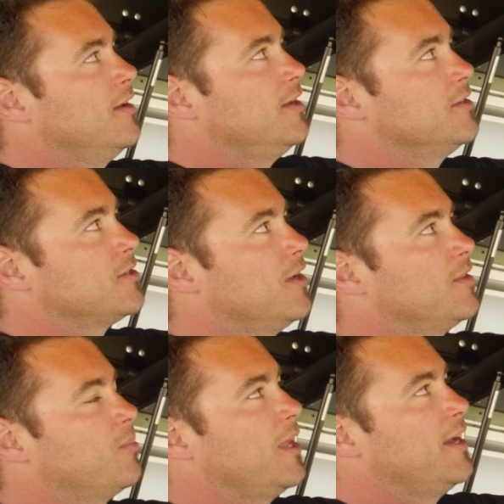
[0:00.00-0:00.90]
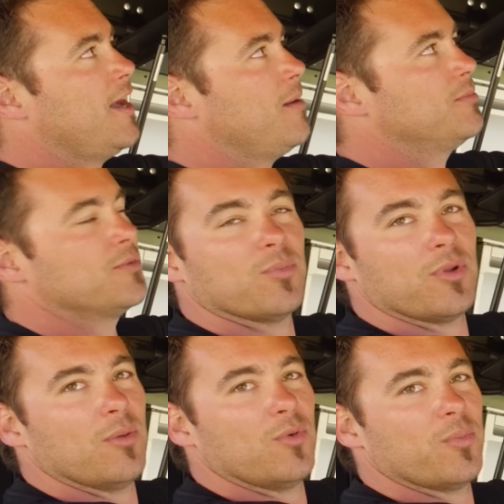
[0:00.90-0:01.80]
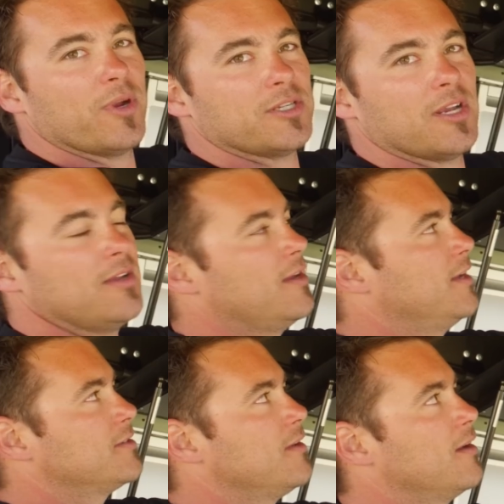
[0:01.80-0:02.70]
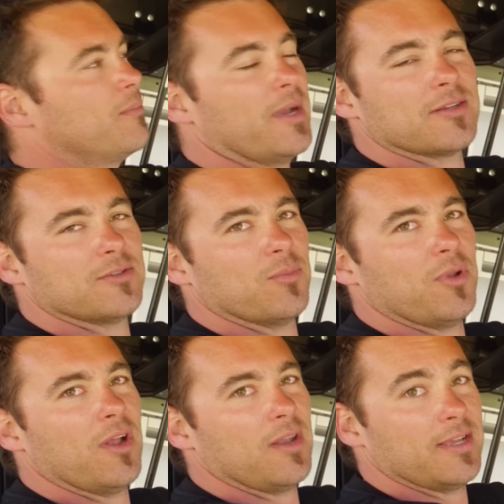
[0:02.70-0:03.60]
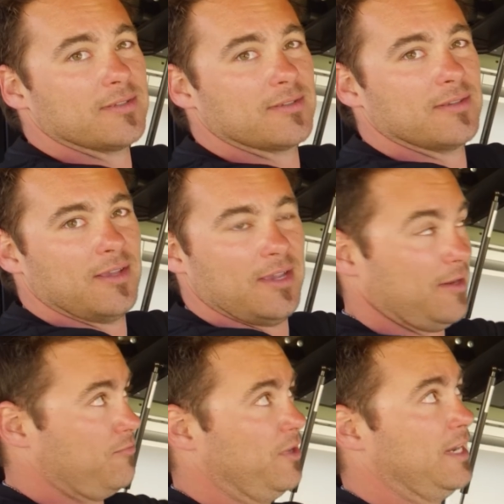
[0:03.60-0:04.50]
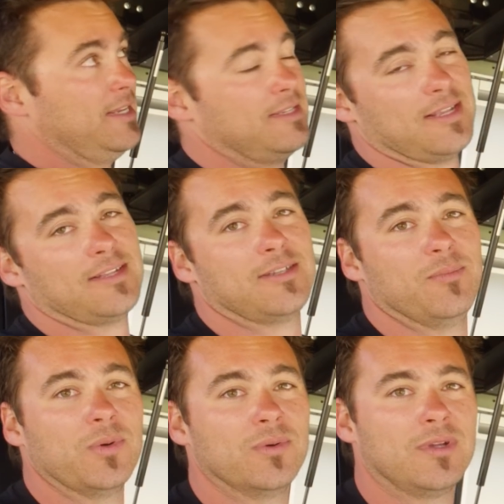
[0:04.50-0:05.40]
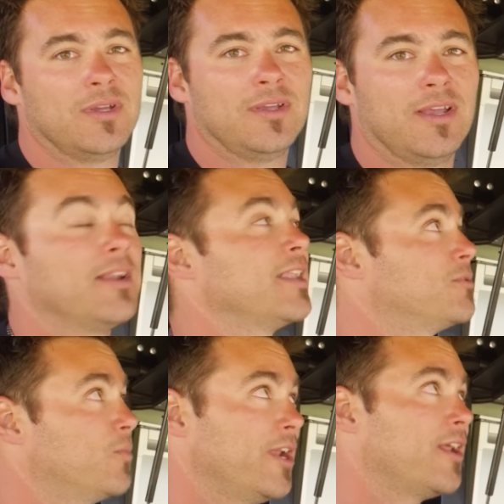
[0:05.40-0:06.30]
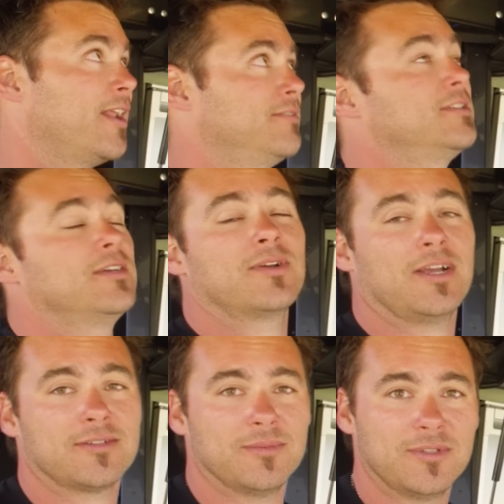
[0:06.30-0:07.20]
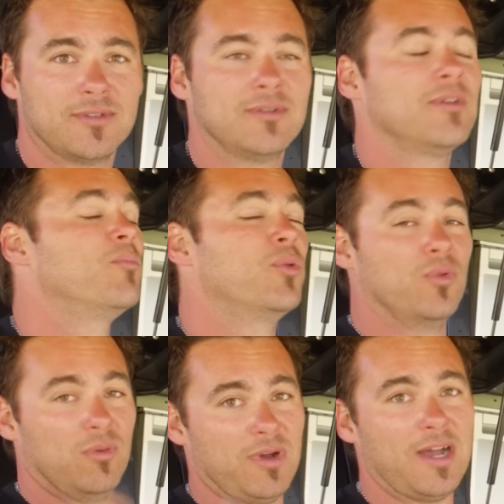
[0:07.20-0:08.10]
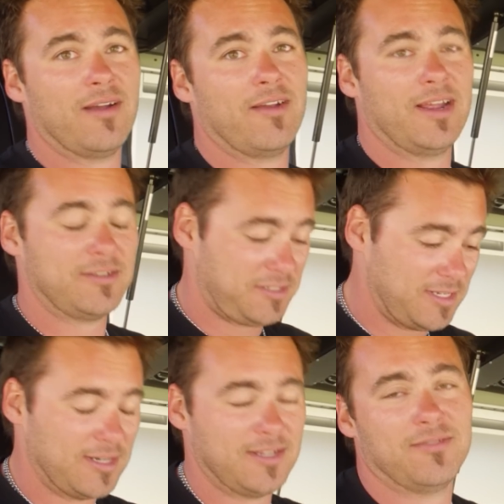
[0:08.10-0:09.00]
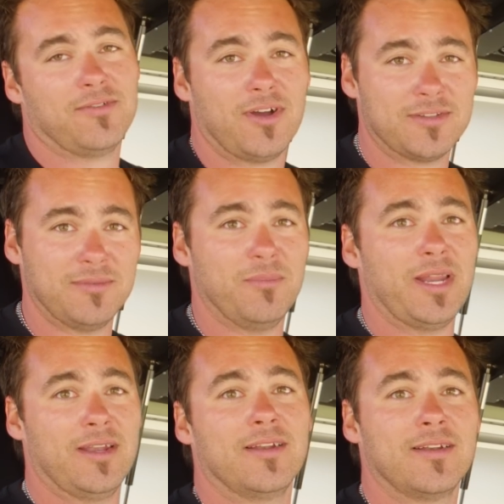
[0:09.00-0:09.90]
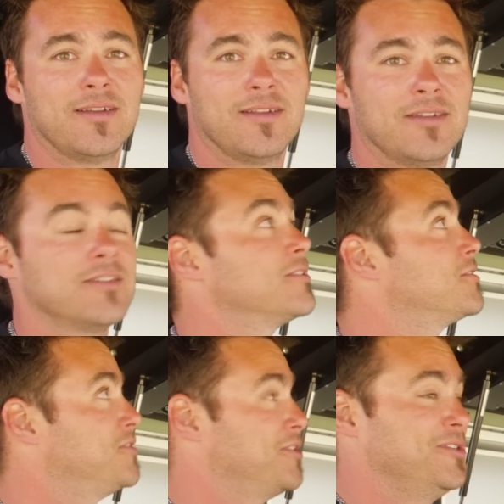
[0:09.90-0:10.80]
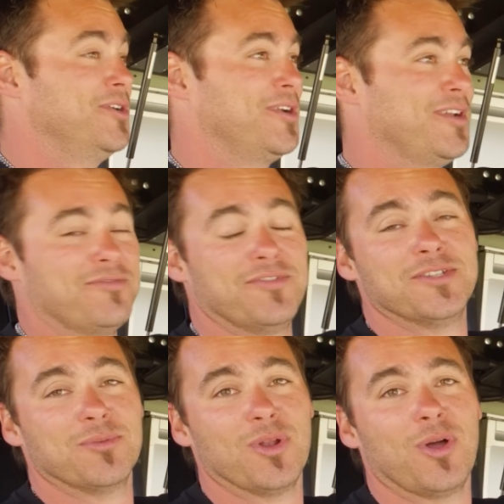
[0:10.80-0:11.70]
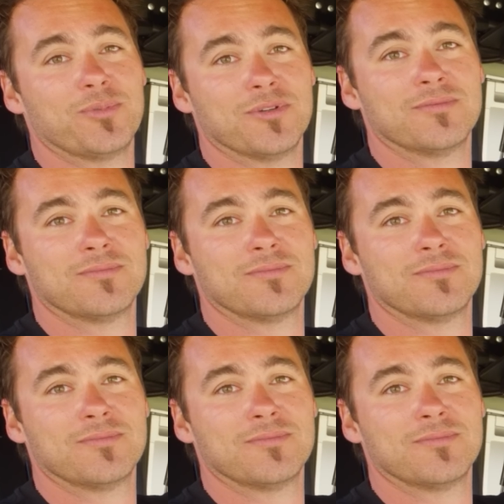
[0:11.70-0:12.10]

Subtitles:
You slide the plate up to apply more pressure and slide it back to apply less. It really is that simple. And at least we don't have to tell customers, pull the bar out, stick it in the vise and bend it, because it's just not a feasible option.